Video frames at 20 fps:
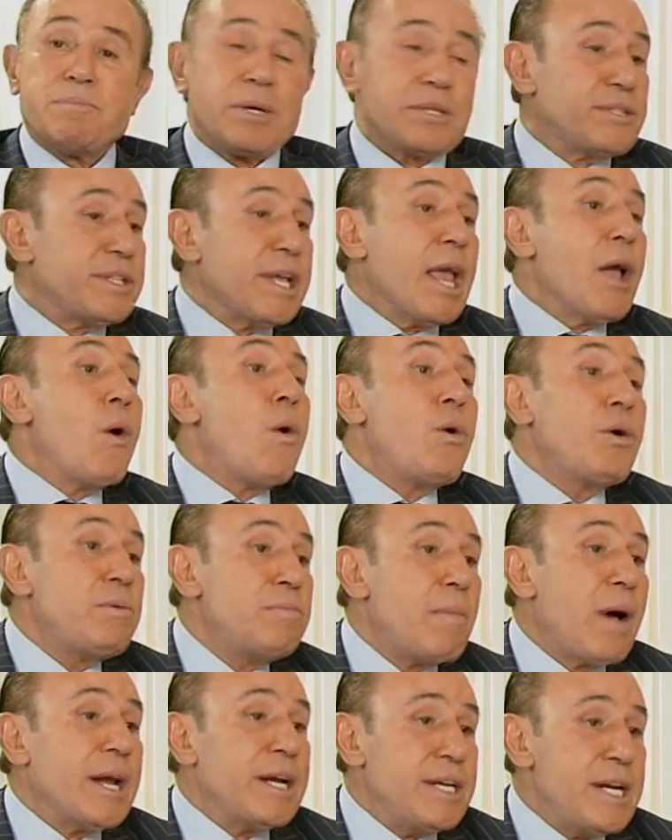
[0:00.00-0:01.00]
but they
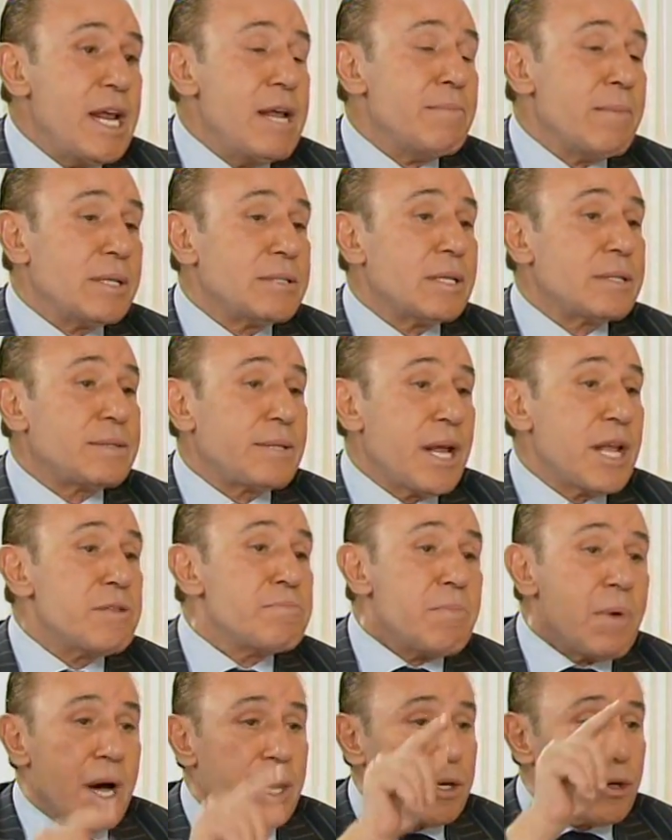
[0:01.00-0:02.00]
own my name as a
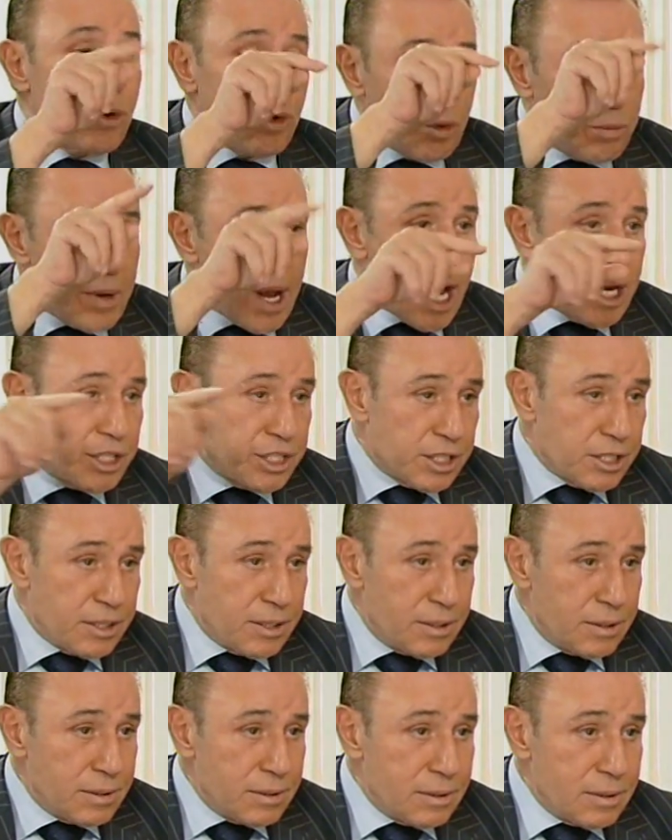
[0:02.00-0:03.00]
trademark,
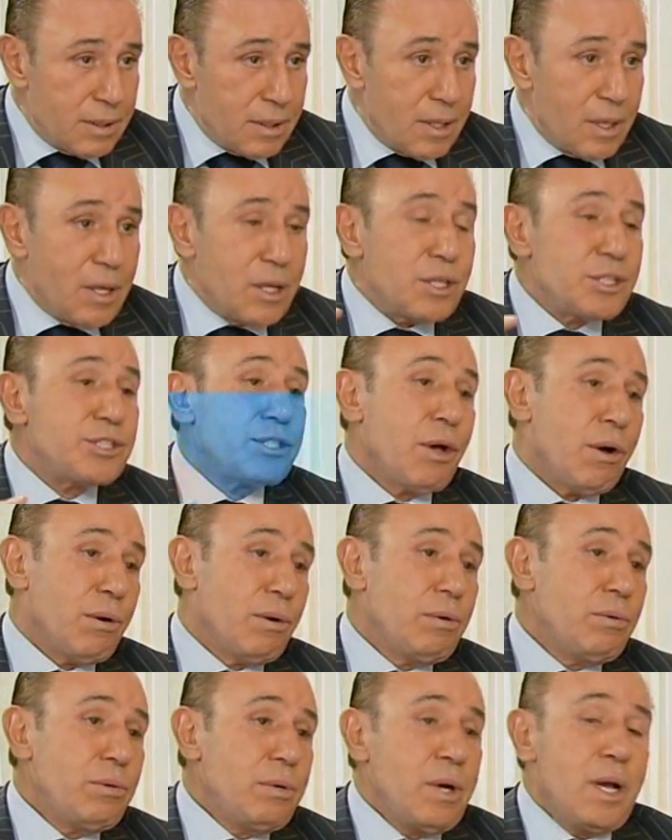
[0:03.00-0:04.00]
Obagi. Really?
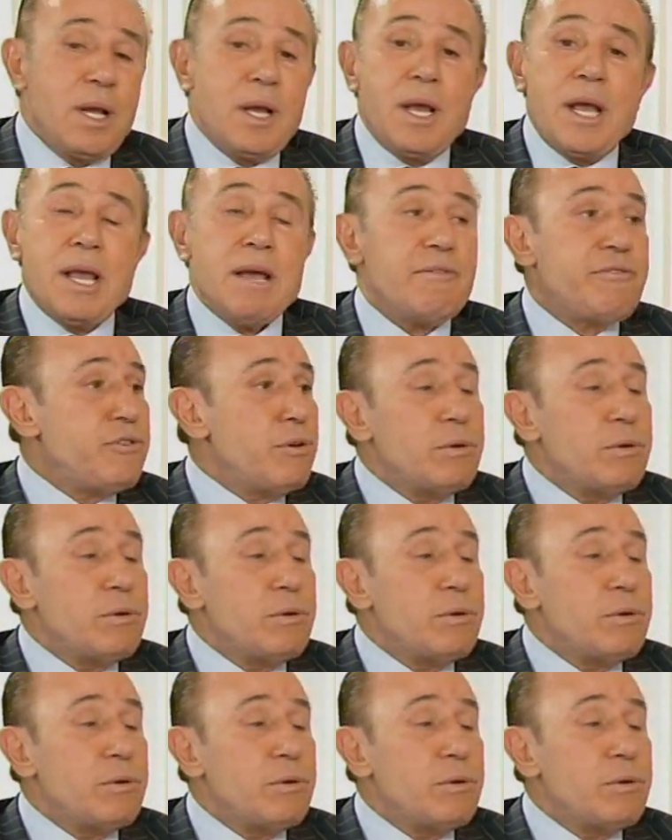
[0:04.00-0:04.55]
So, if